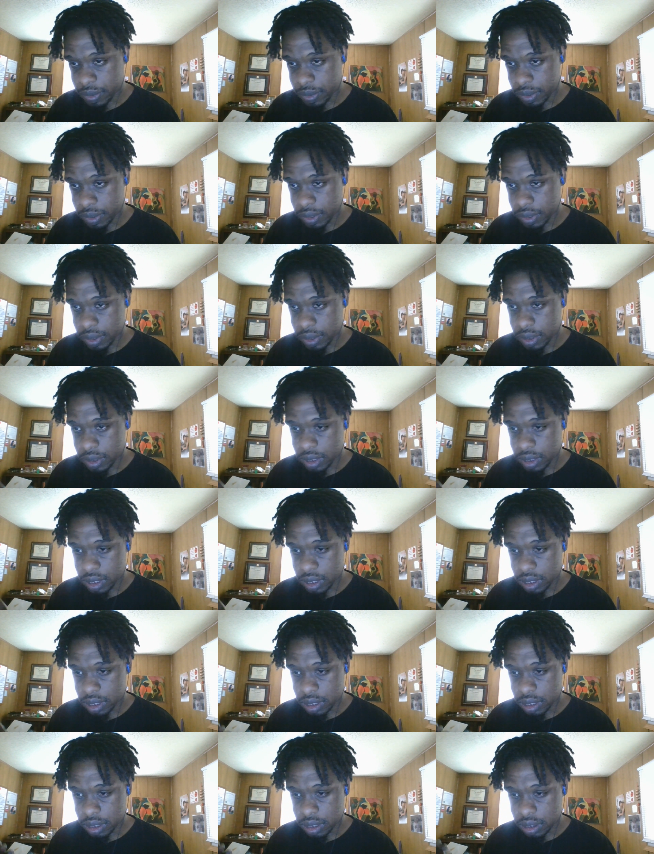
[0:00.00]

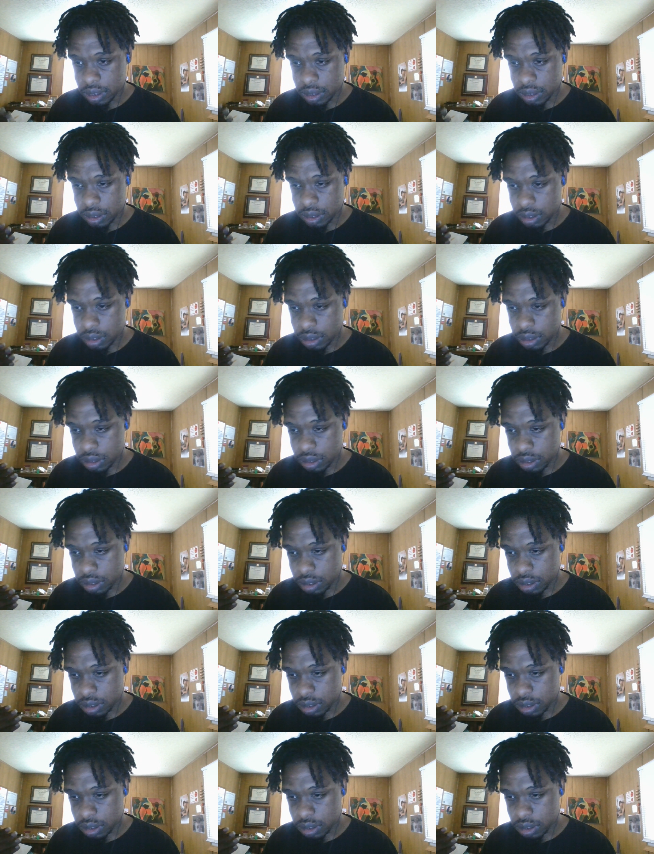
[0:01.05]
[no speech]